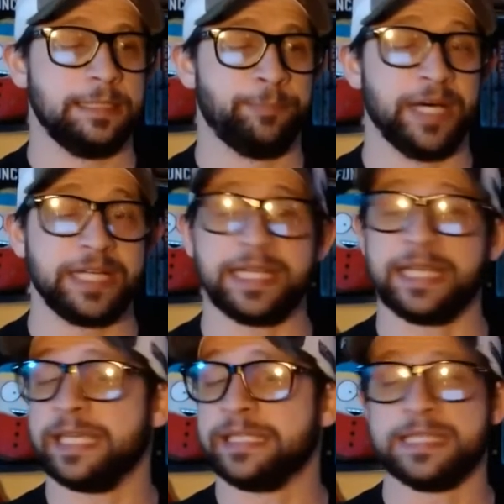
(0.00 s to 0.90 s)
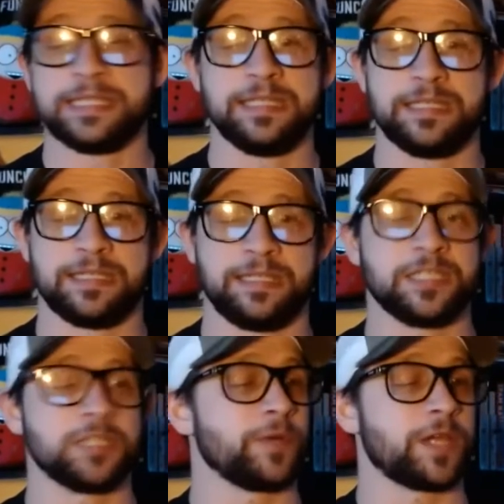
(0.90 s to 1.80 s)
But again, this
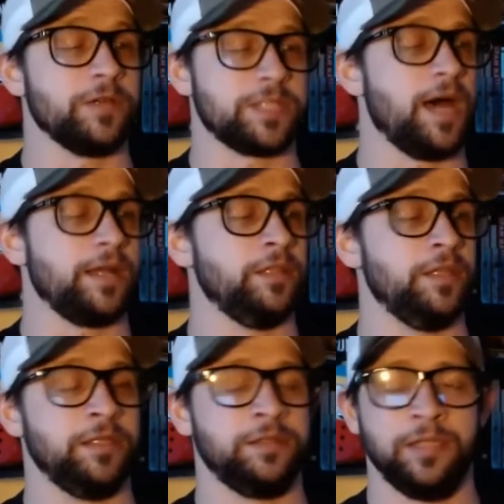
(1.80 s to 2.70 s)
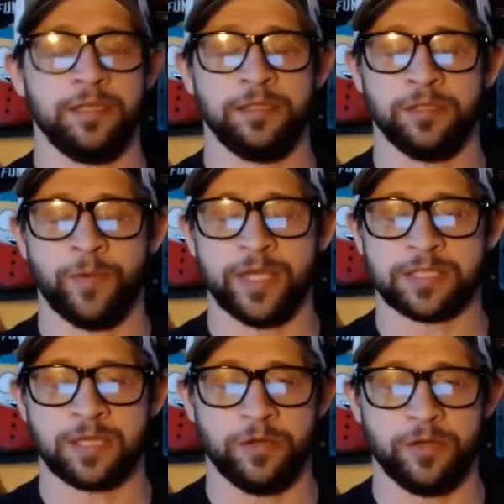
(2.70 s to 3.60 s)
is what goes on the
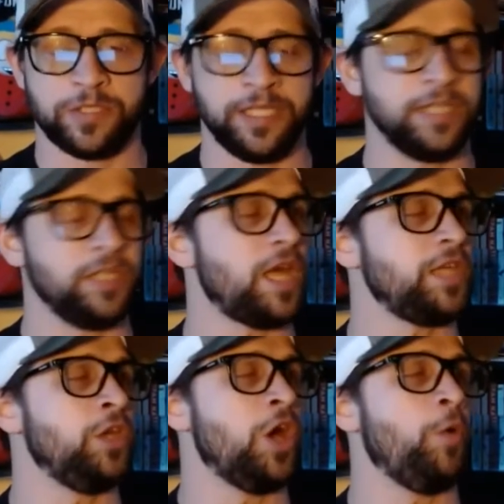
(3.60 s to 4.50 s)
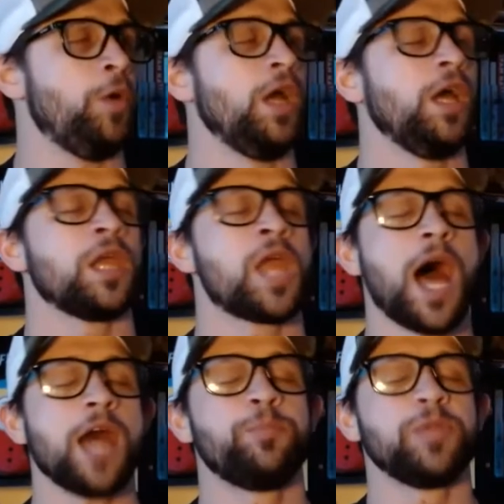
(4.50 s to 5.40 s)
West Coast. Yeah,
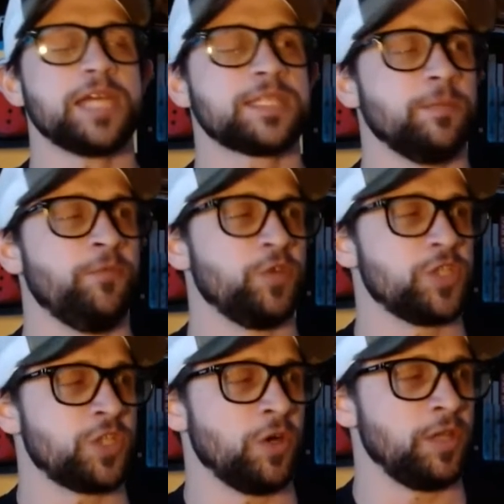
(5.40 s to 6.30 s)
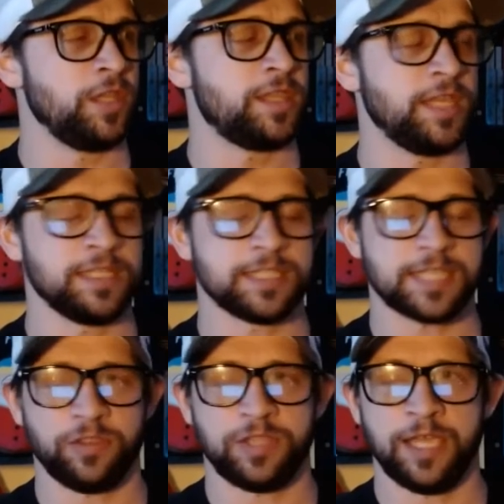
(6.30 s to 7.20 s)
God bless them for certain things
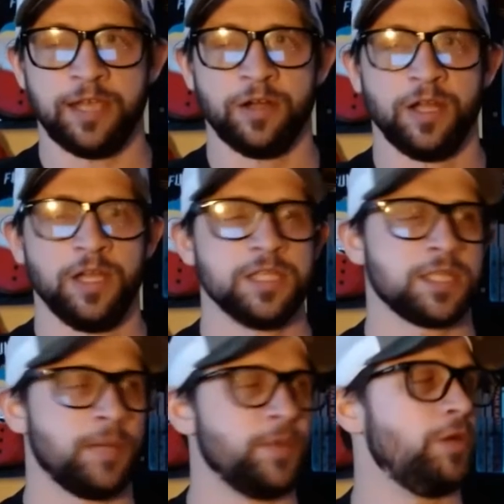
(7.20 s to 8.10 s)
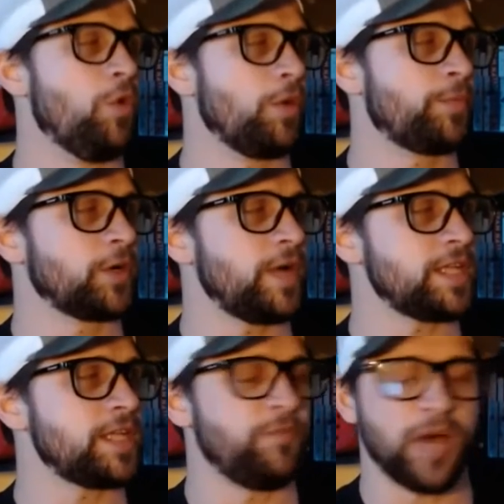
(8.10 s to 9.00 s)
out there. Some of their more
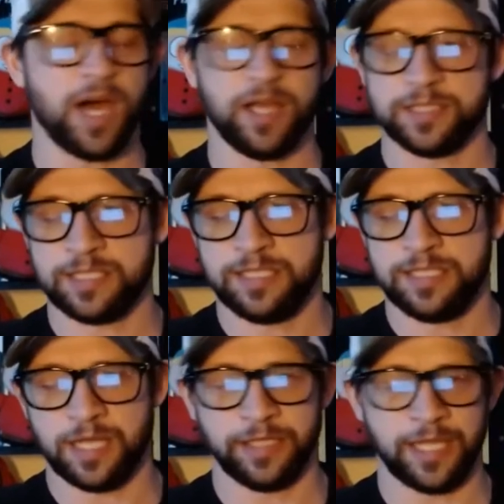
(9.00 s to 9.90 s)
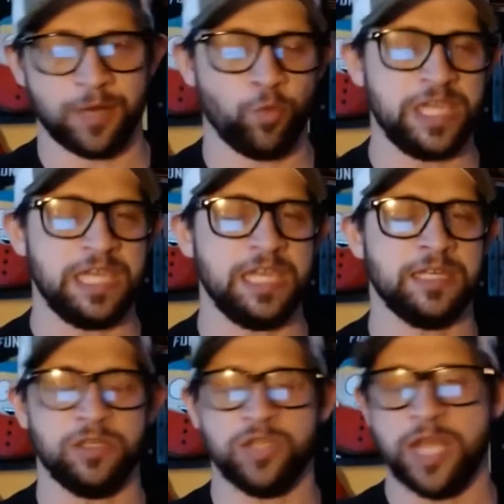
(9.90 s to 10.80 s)
progressive policies on like
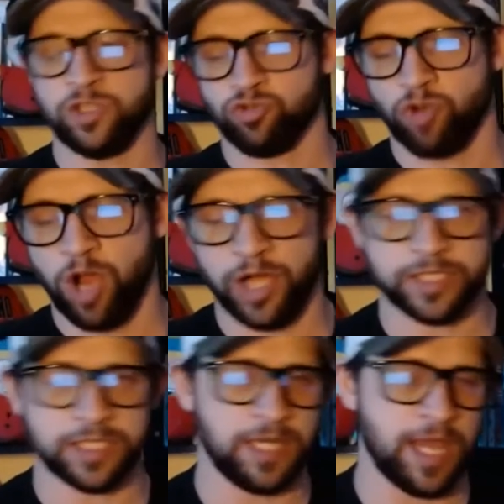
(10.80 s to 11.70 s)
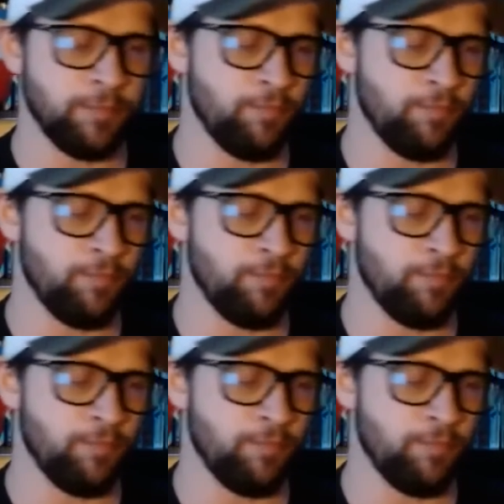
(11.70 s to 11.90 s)
weed and drugs and